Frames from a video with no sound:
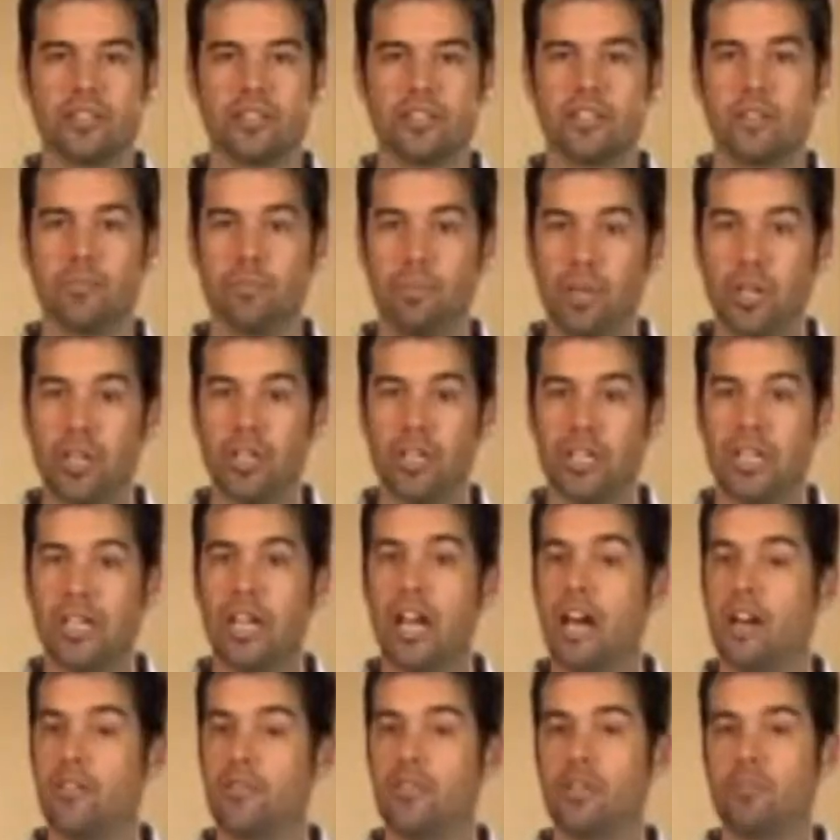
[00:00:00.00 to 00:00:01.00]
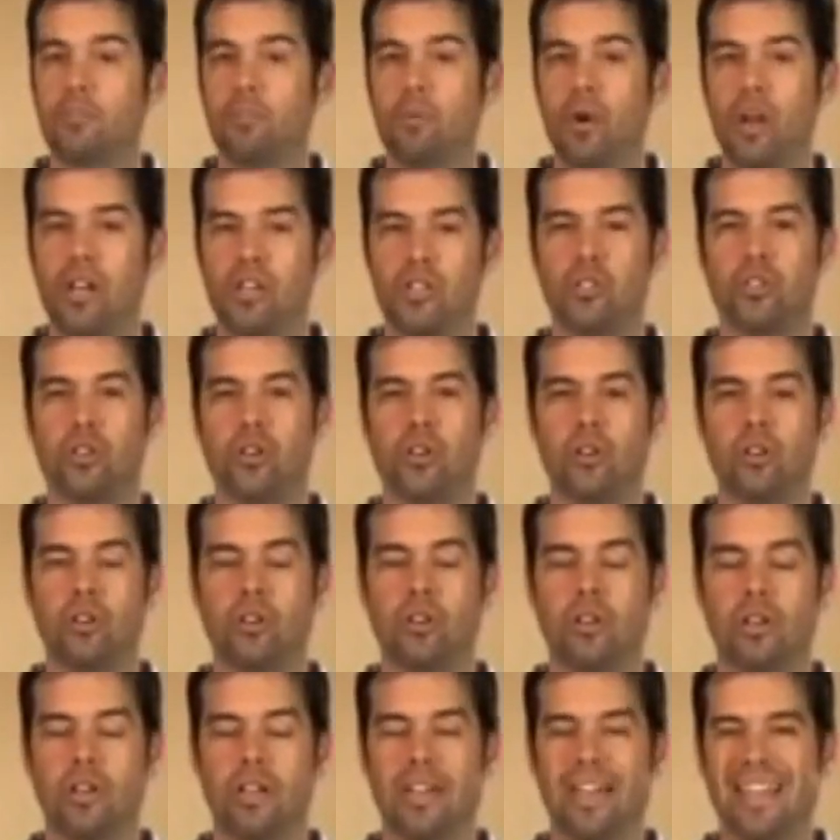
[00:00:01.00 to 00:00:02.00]
stability of the pressure
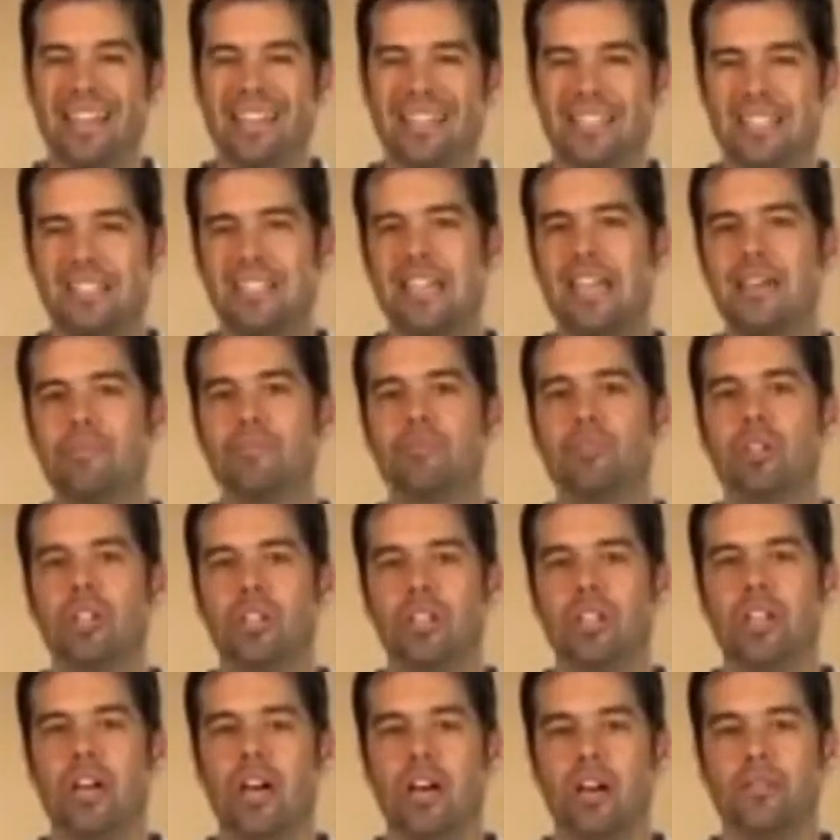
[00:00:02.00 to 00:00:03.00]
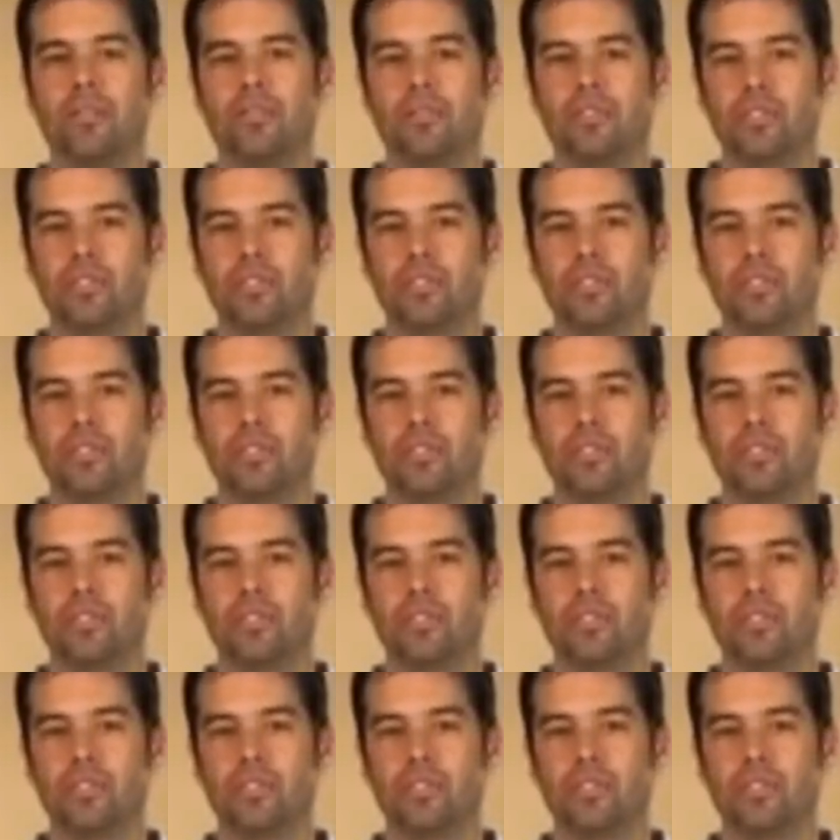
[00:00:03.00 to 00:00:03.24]
is stable enough